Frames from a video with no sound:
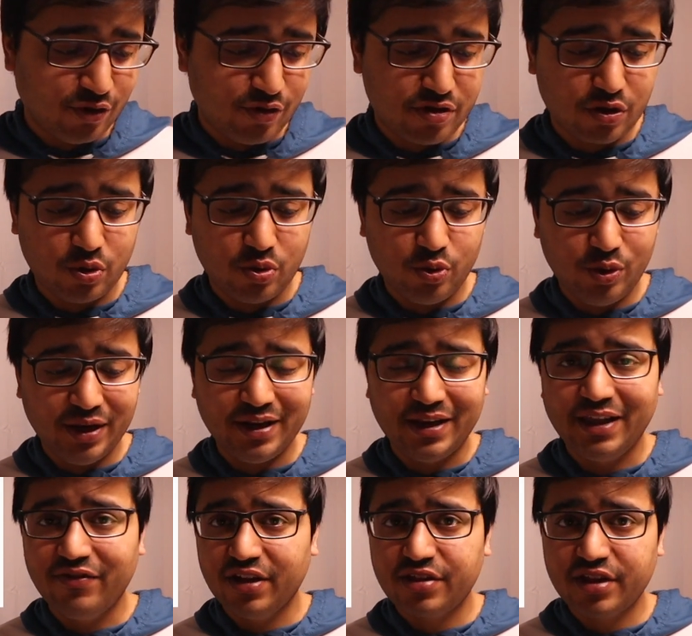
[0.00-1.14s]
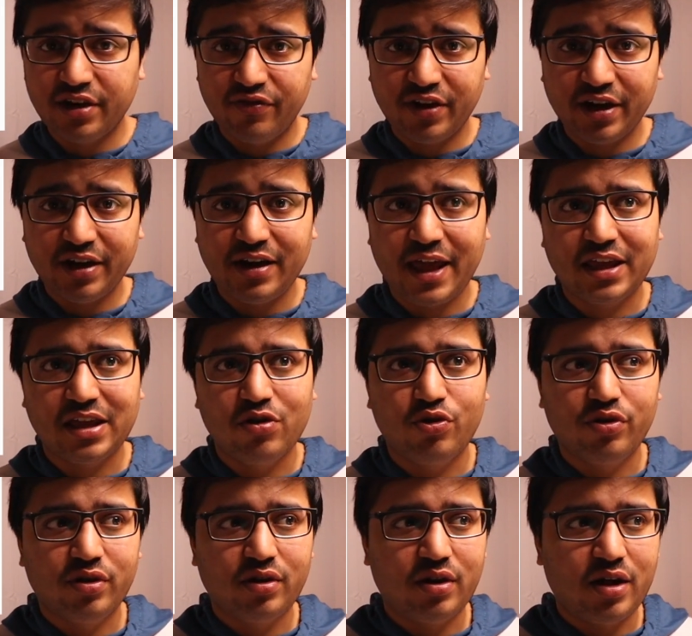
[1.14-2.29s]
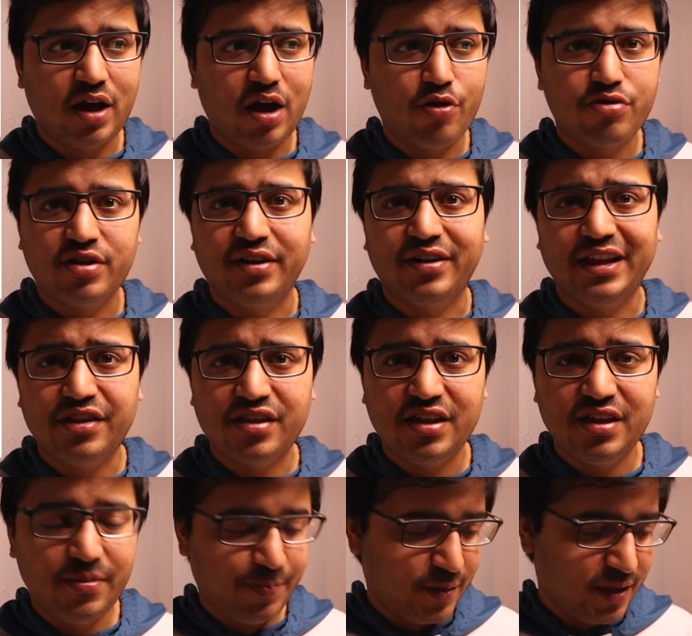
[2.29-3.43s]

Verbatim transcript: your school leaving certificate, like your how to say T C,